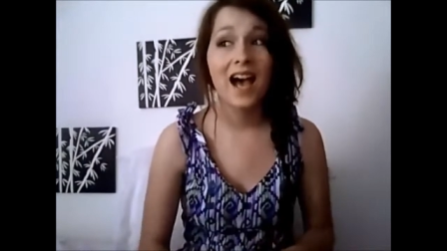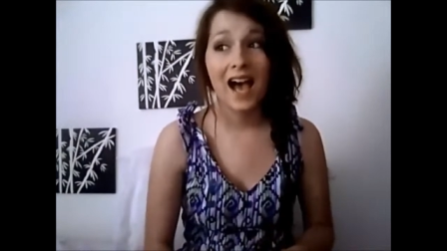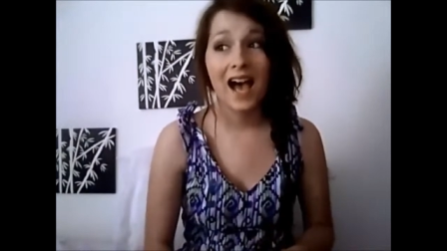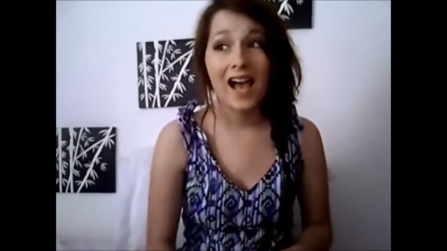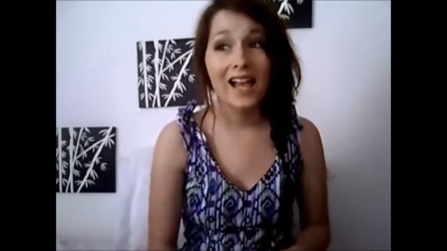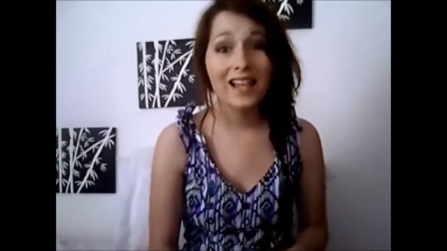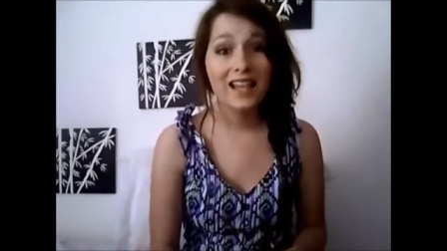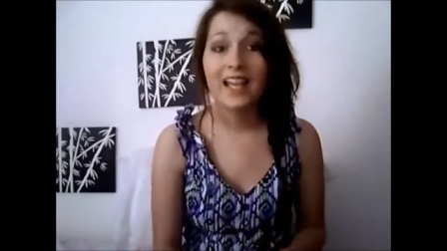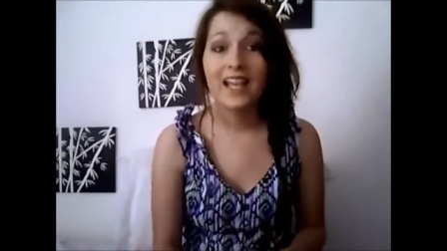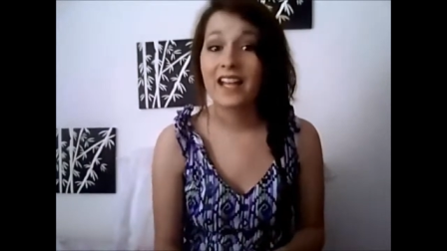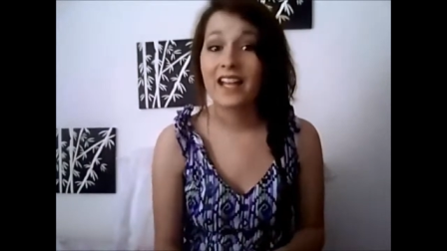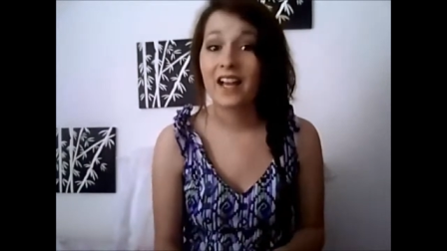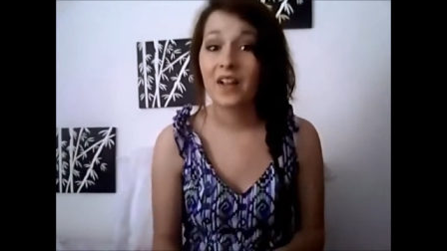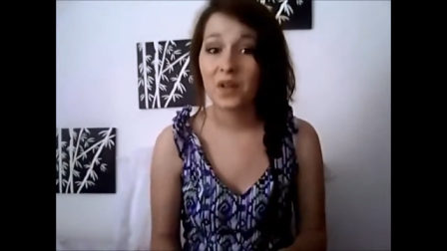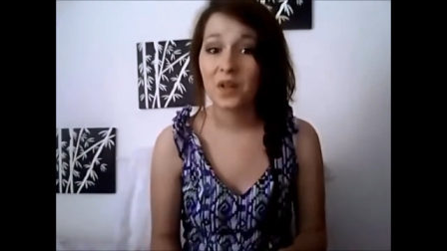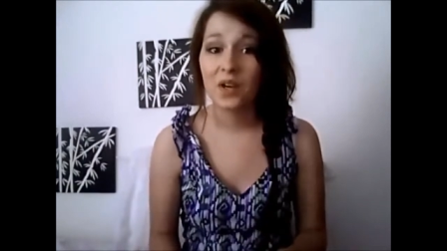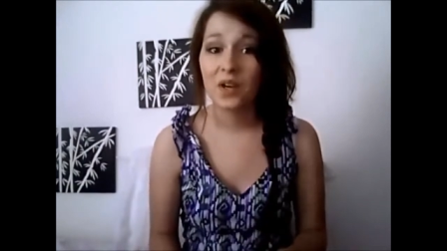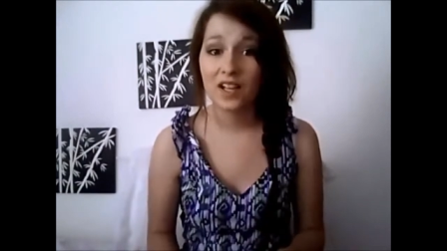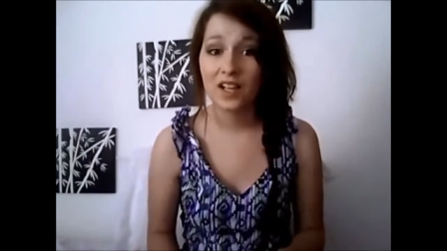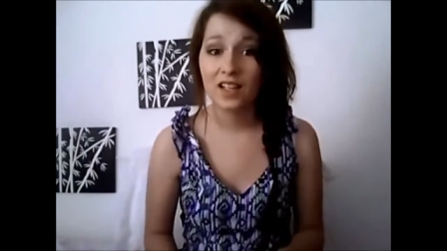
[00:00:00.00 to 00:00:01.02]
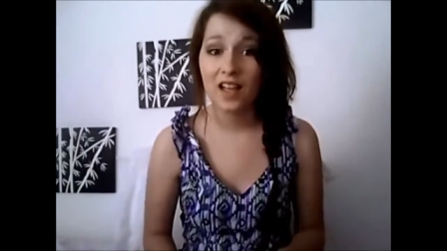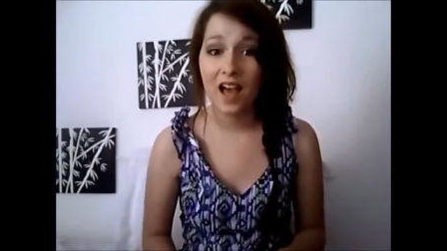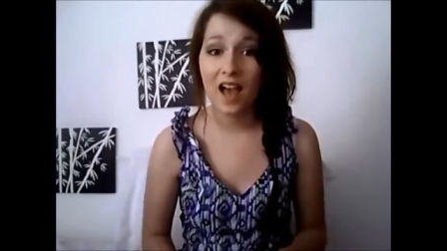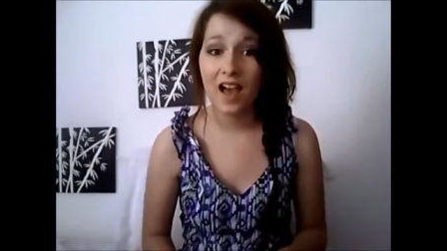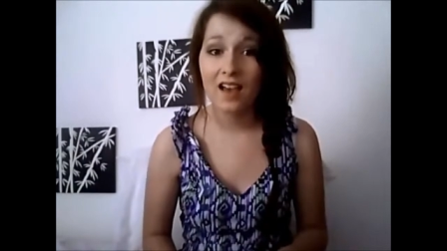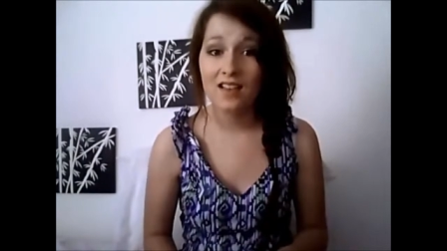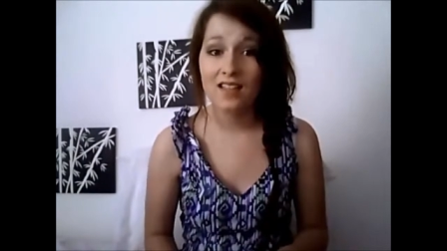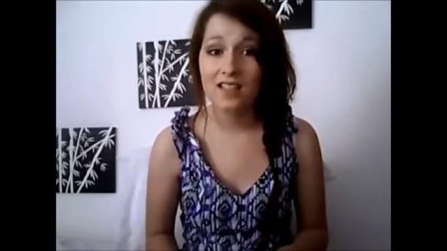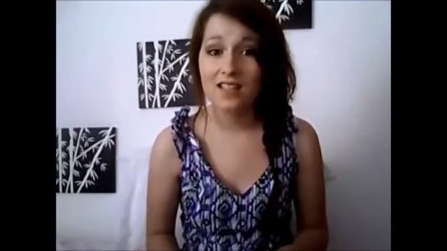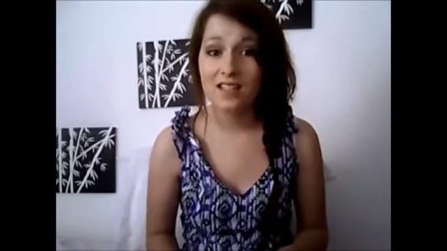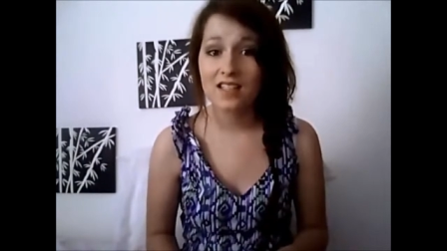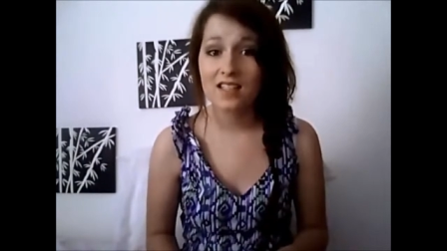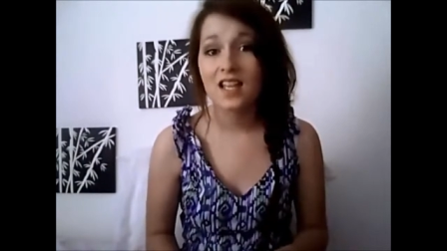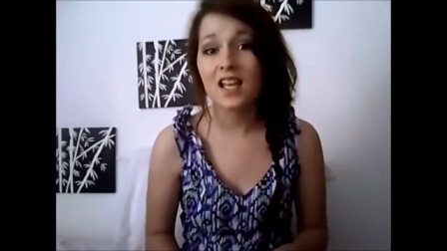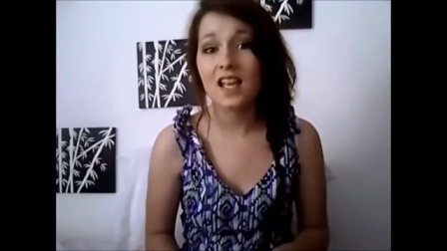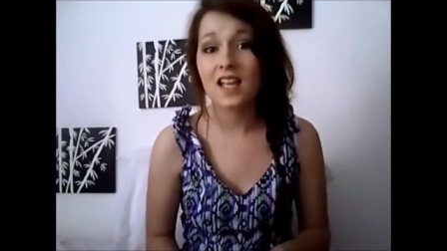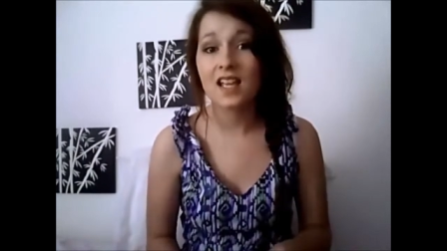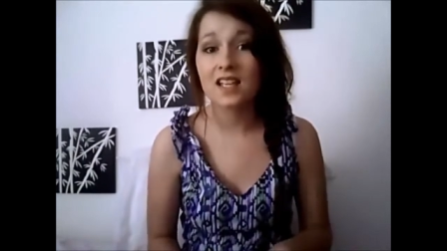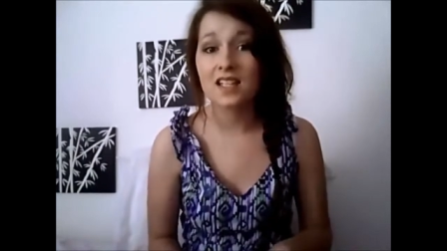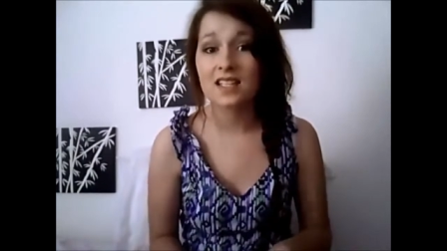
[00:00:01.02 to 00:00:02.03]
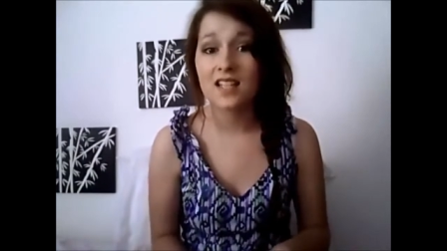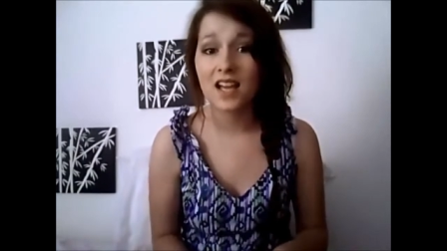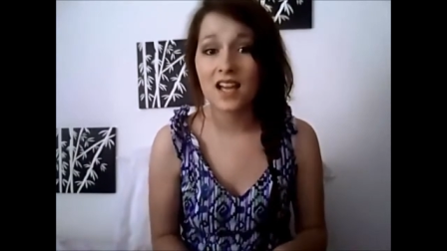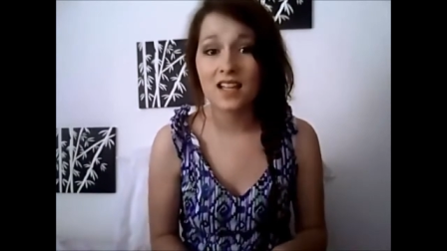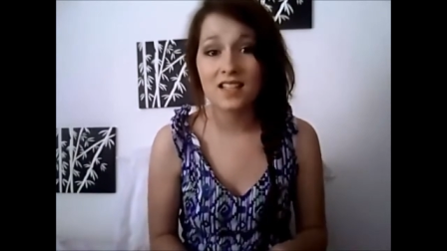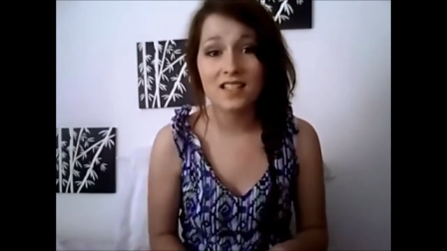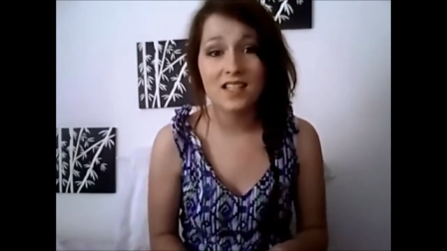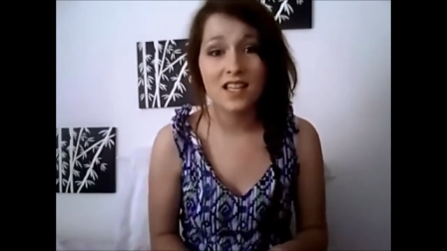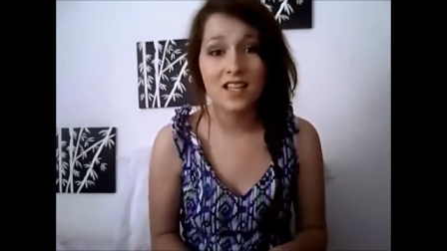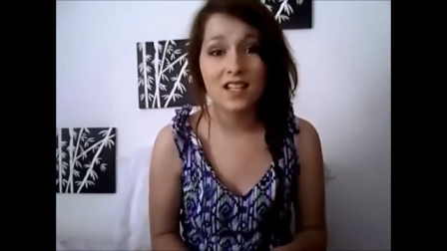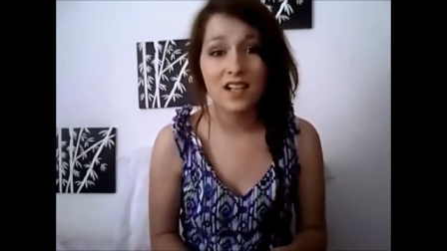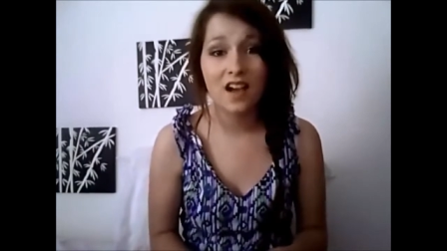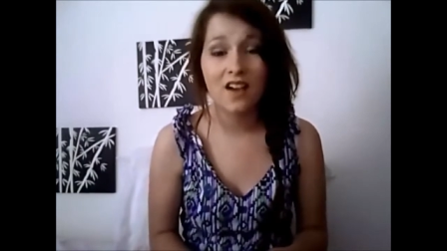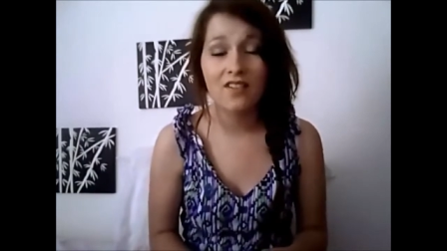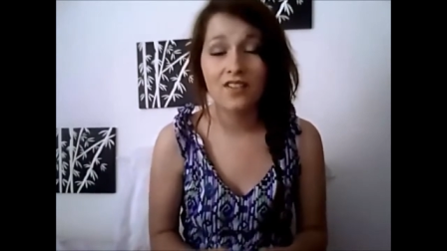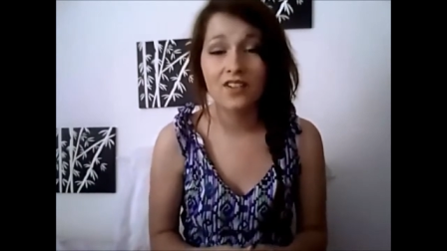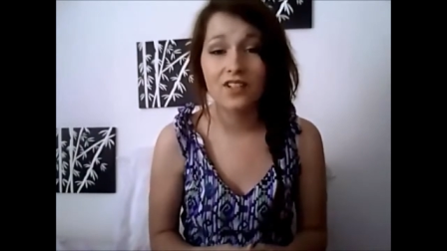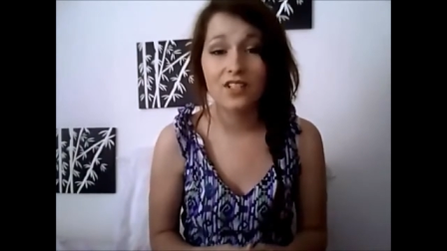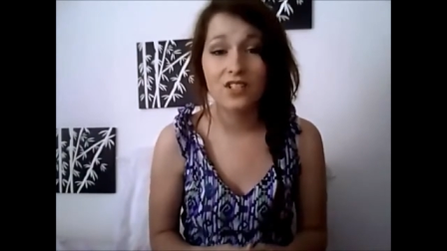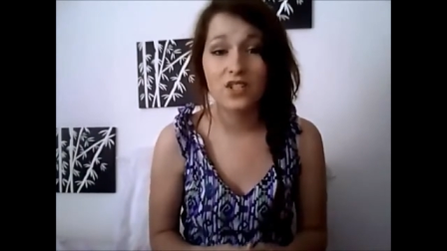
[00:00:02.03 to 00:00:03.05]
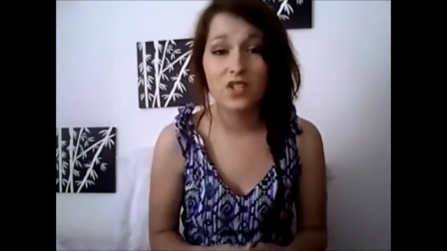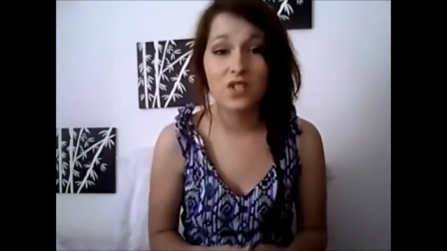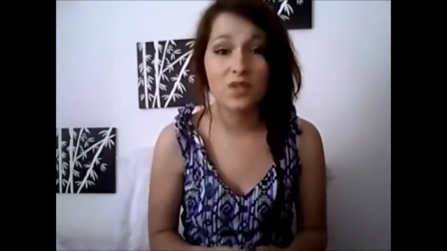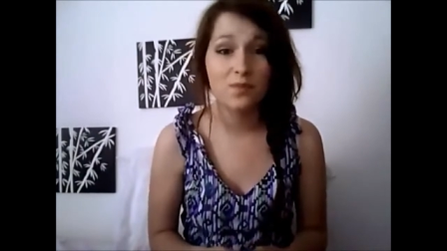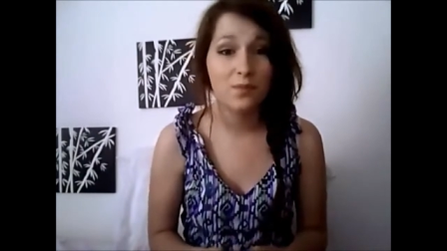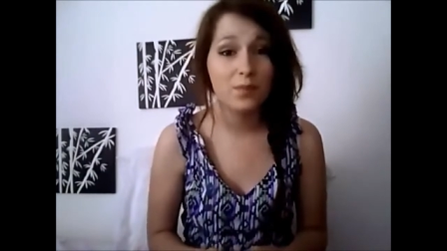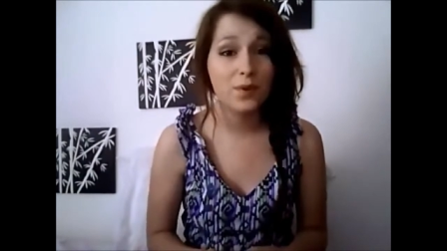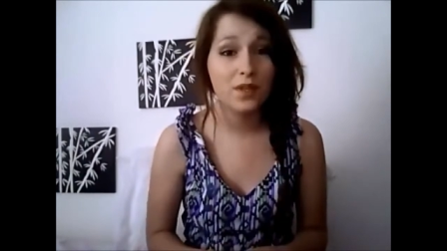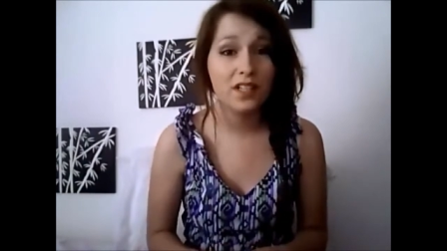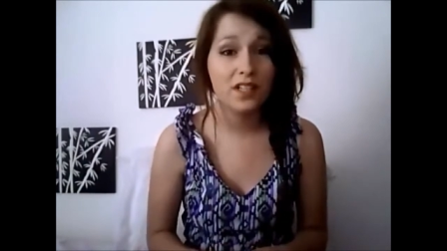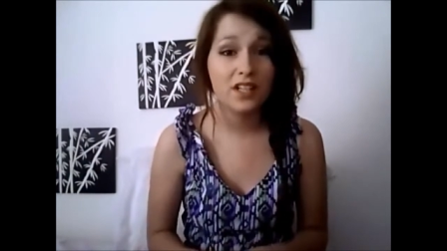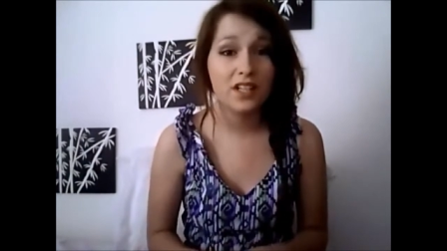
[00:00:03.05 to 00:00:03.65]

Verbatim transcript: I like how long it lasts, and I'd say the coverage is pretty